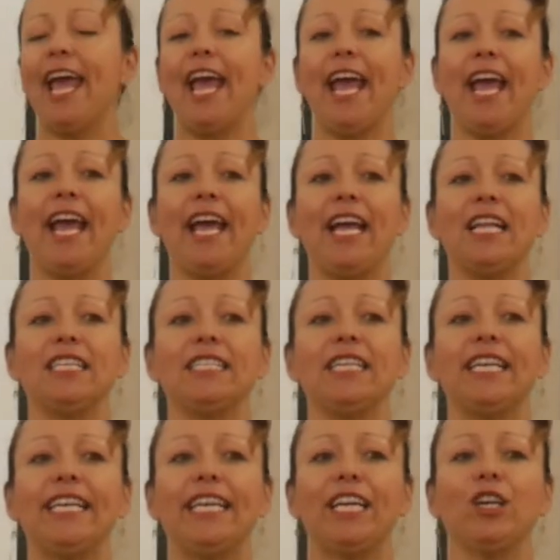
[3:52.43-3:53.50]
and
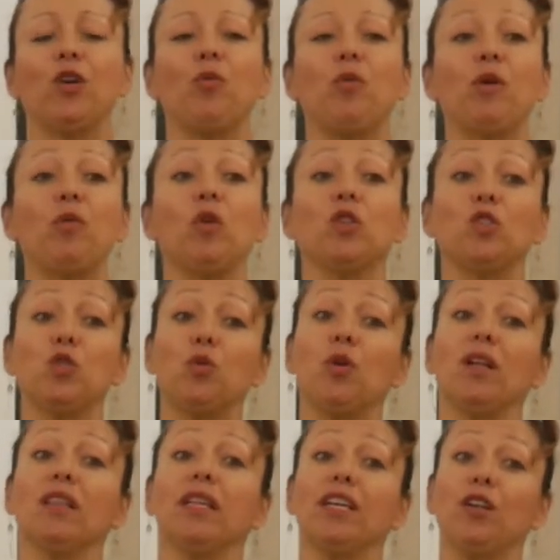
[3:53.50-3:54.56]
here we will do a
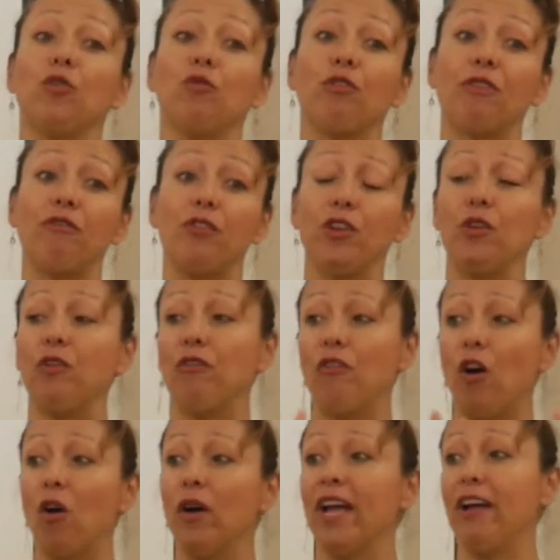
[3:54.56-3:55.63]
little review of
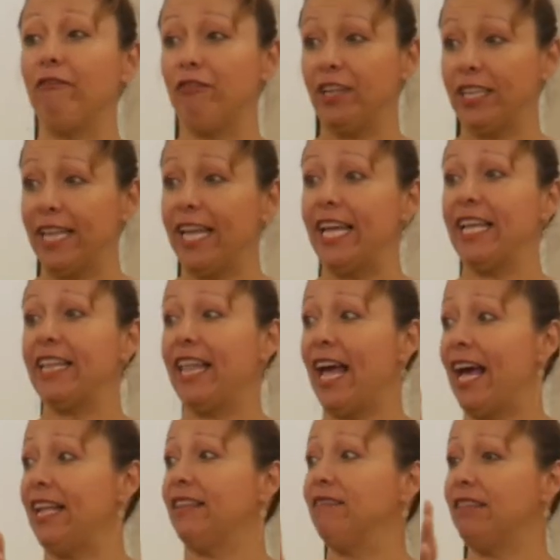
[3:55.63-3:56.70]
everything
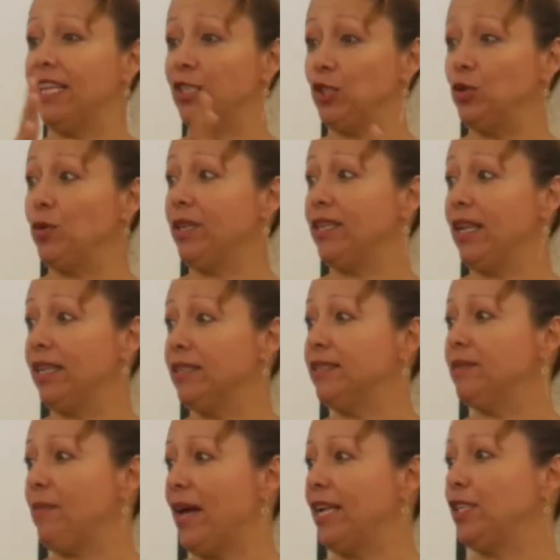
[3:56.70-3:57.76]
that they do in
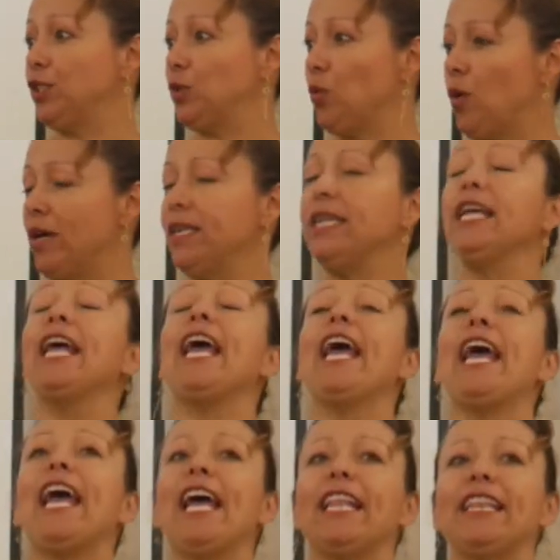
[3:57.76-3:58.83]
Spanish 1.
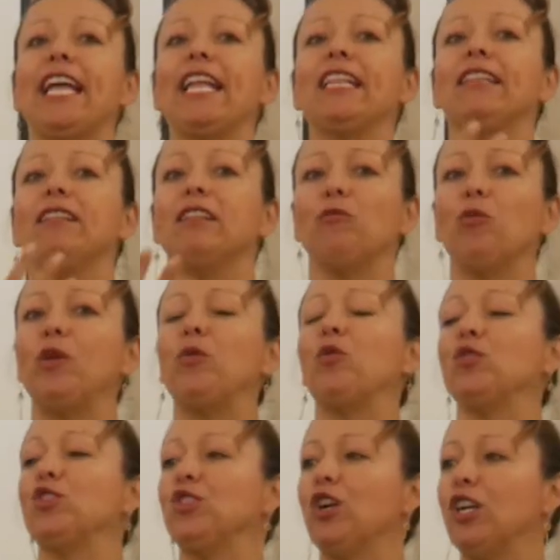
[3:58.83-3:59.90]
And then we will
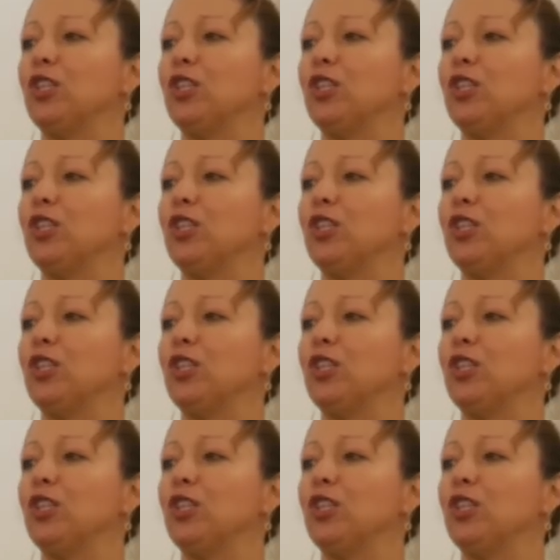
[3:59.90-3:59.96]
start